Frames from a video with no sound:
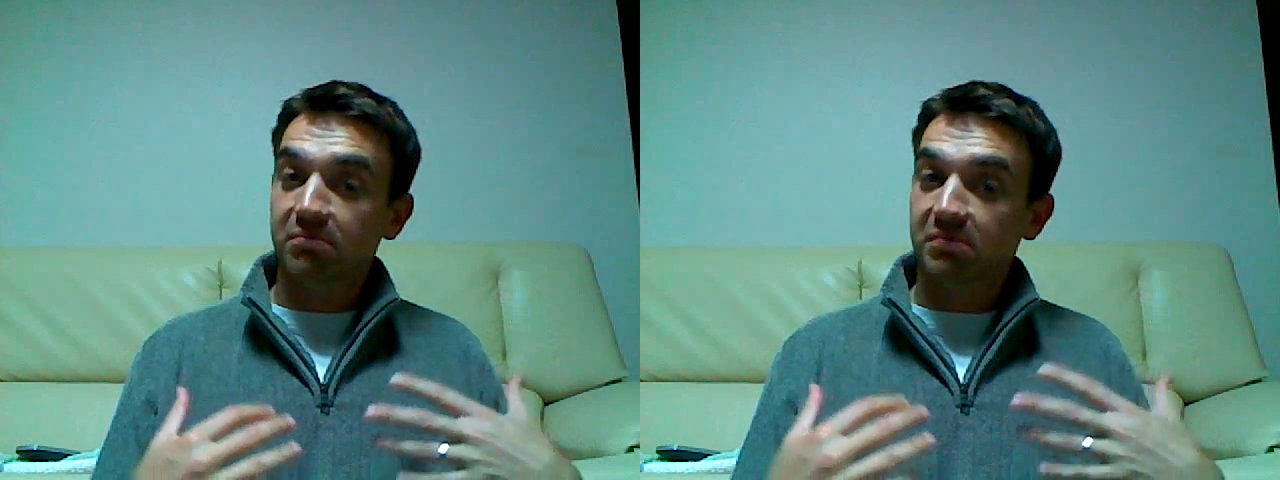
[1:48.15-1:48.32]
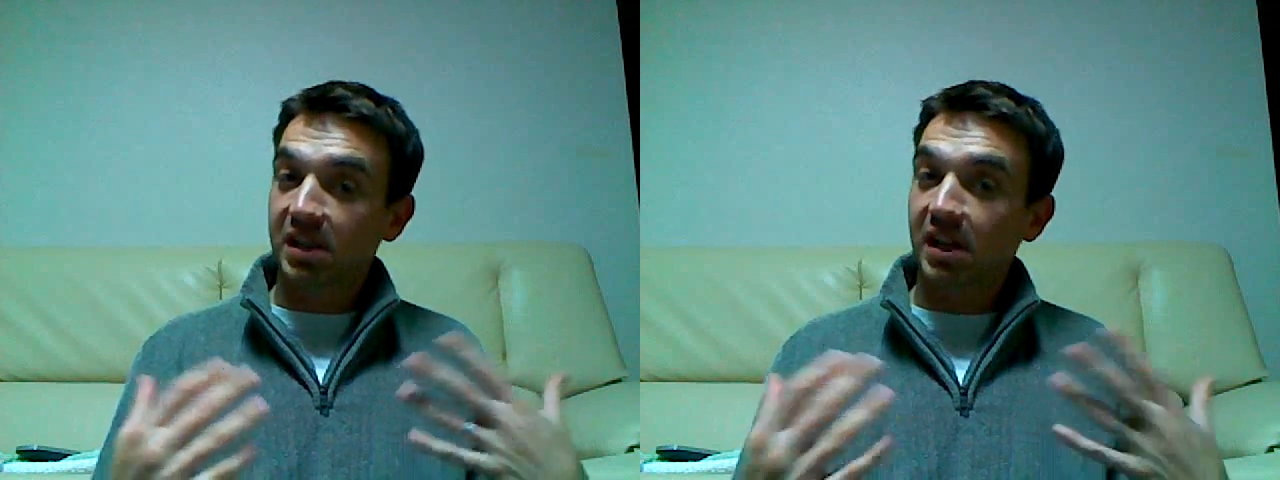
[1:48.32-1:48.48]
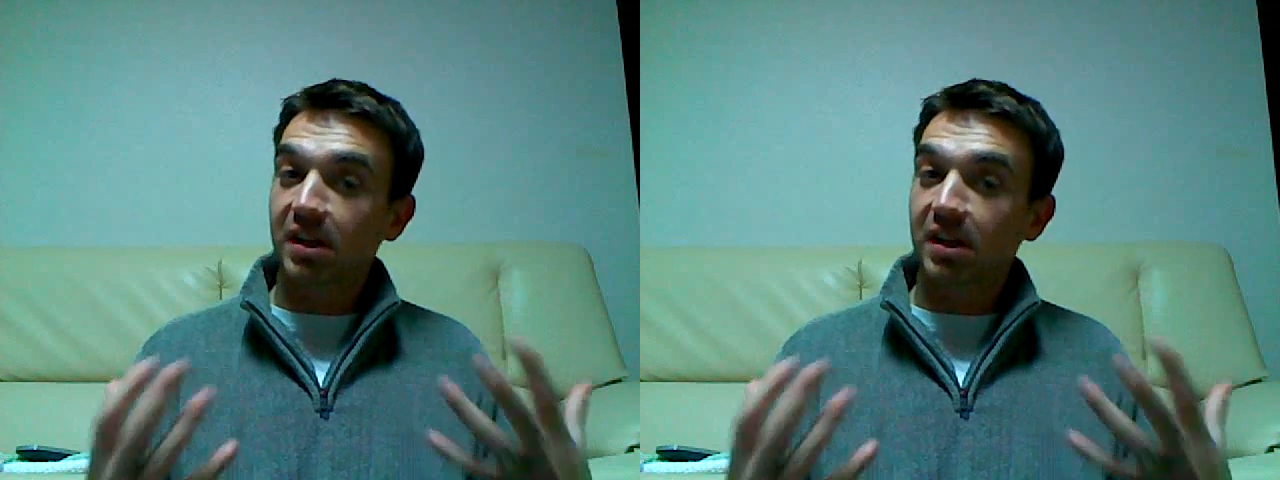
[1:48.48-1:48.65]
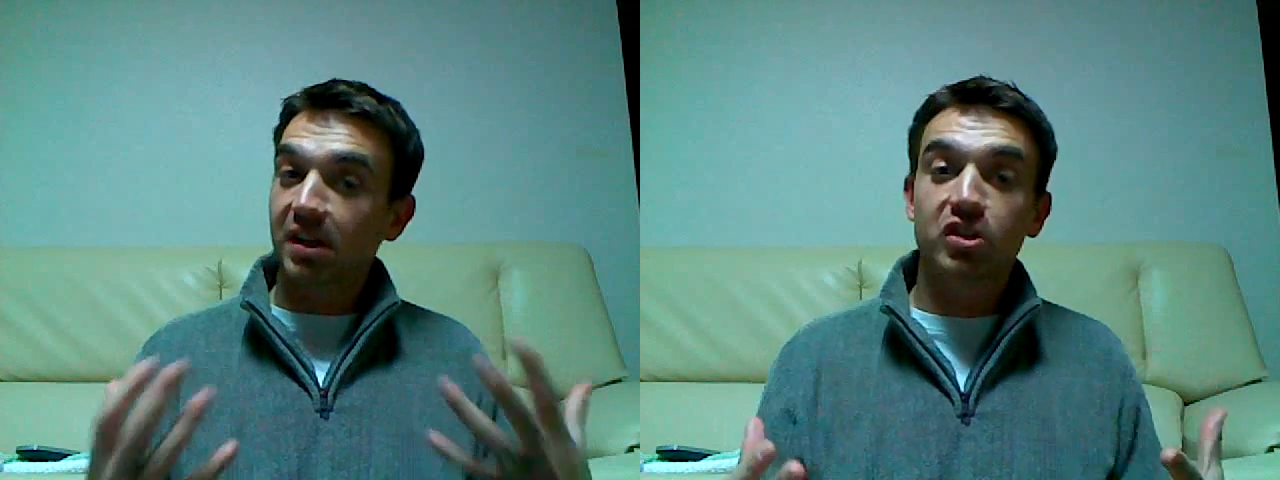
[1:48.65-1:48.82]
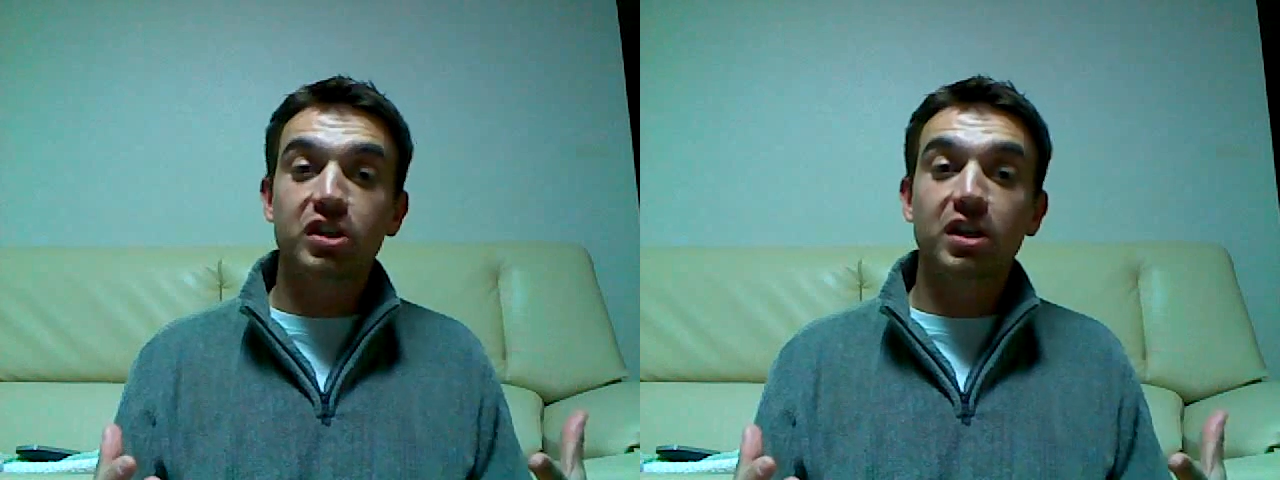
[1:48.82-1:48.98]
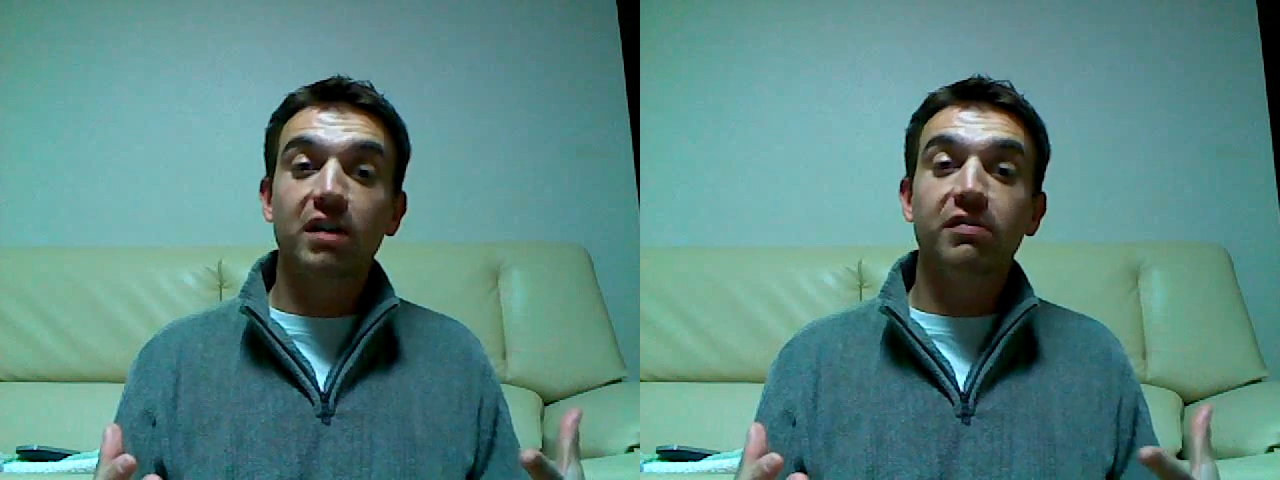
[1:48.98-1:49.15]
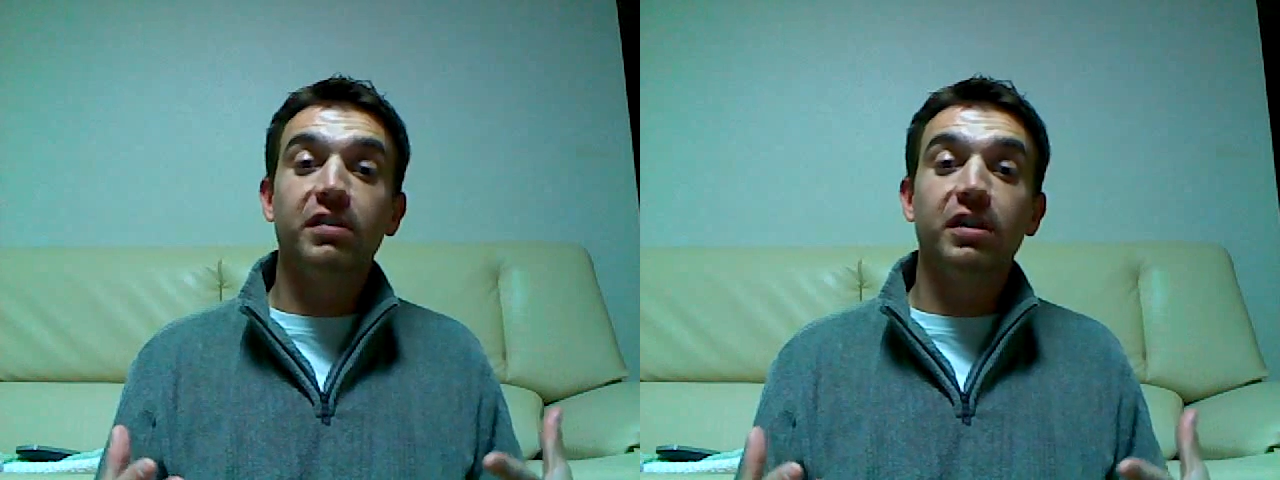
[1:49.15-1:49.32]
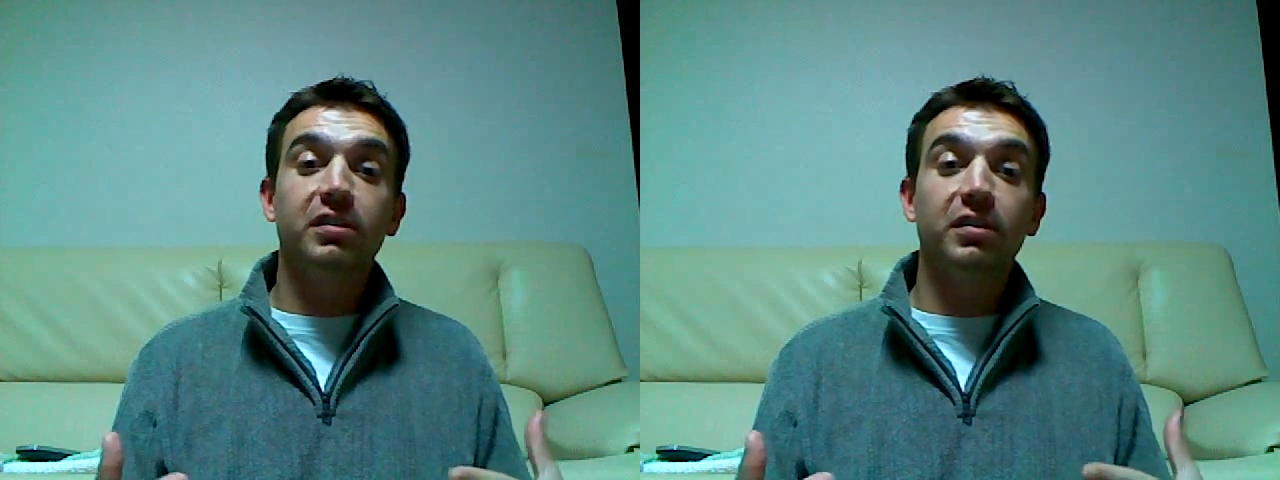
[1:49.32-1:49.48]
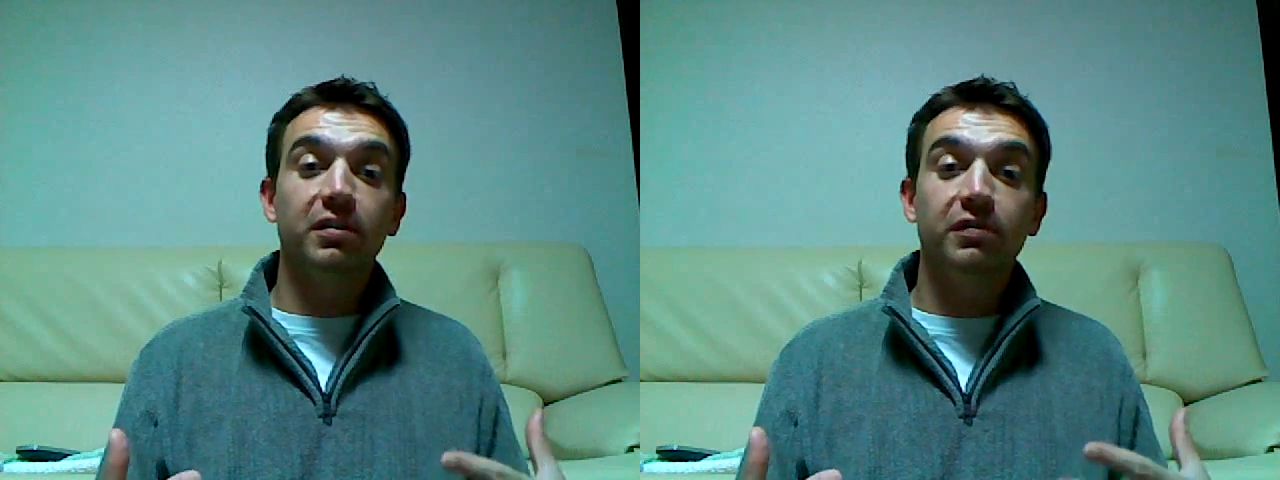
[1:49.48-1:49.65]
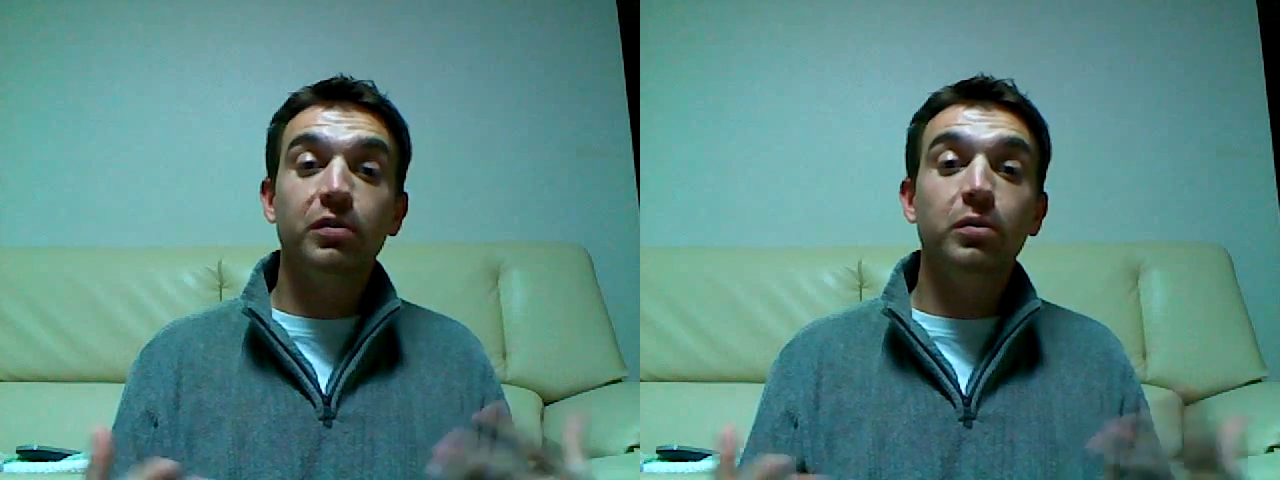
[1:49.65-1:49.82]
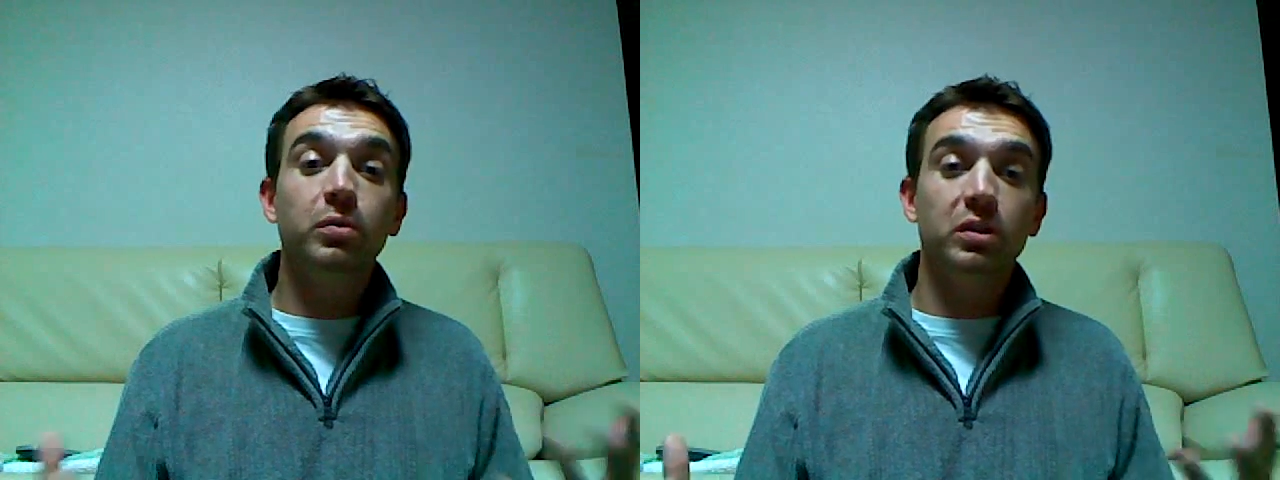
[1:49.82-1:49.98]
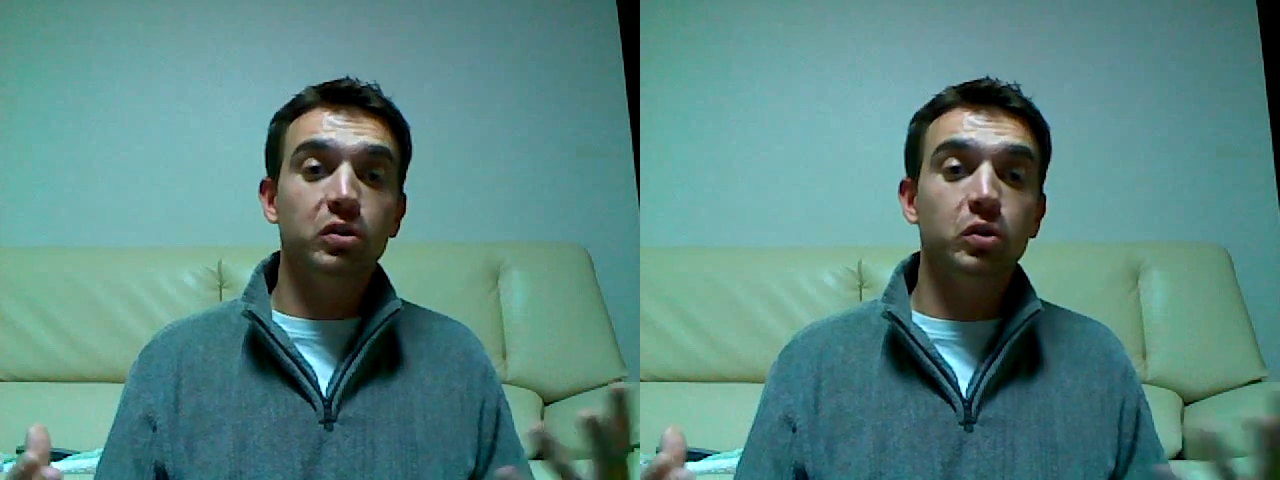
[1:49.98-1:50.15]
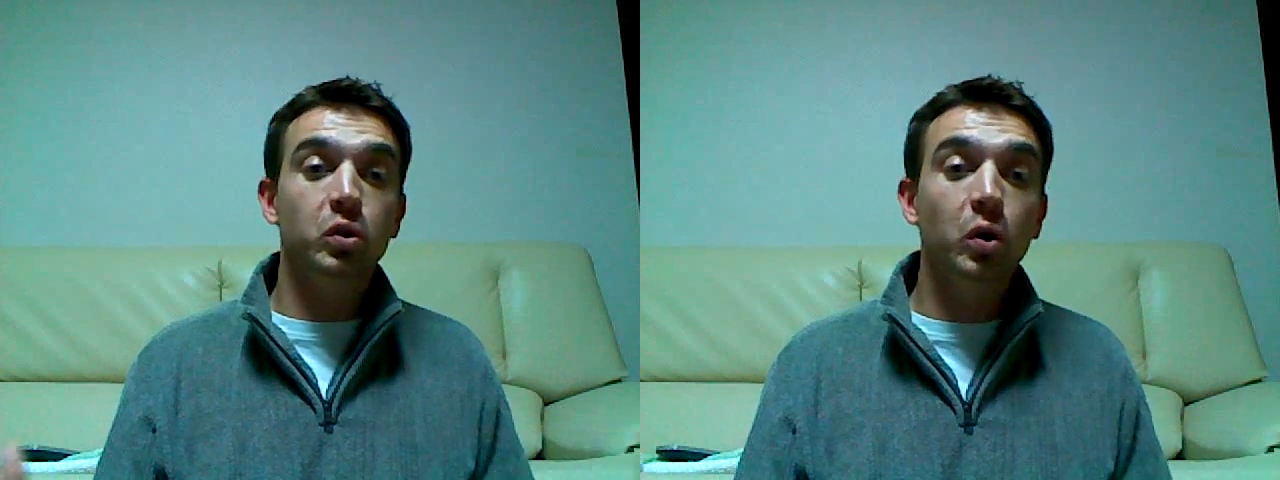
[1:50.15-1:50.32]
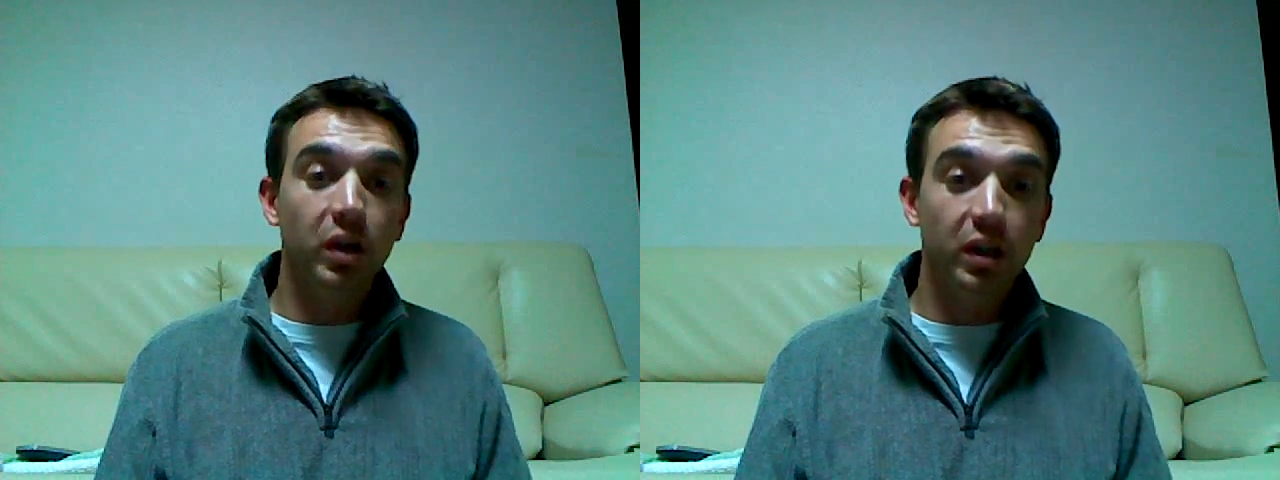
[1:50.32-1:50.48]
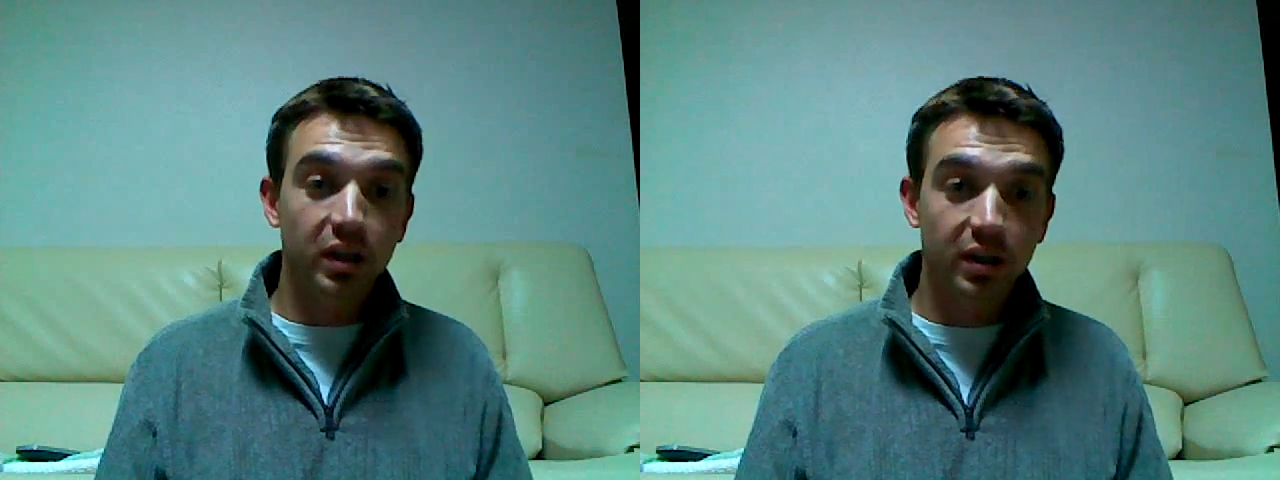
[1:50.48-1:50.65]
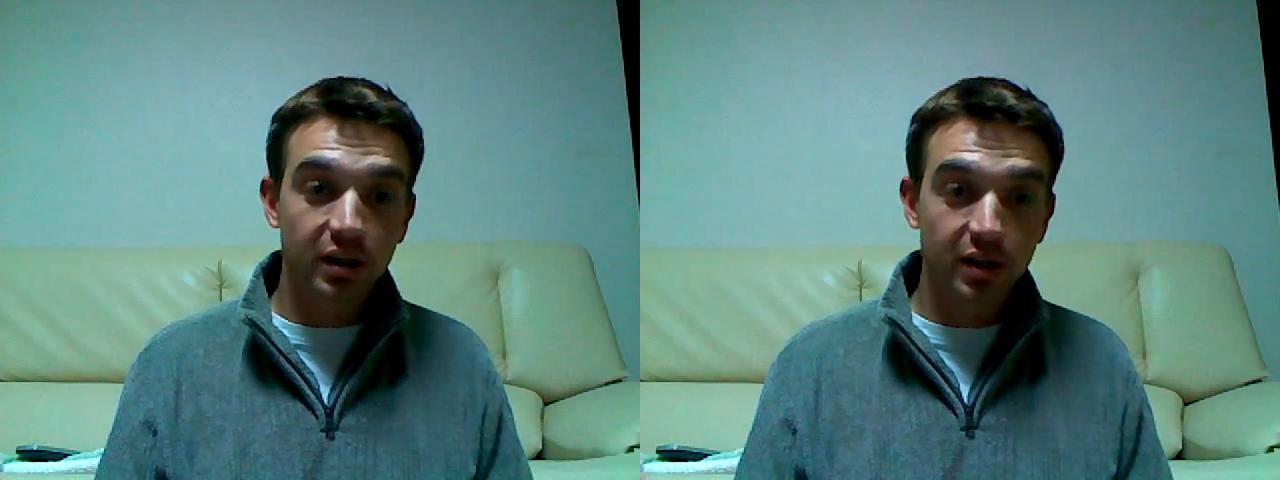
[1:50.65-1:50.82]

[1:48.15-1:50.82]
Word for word: telling the chef that the food is good.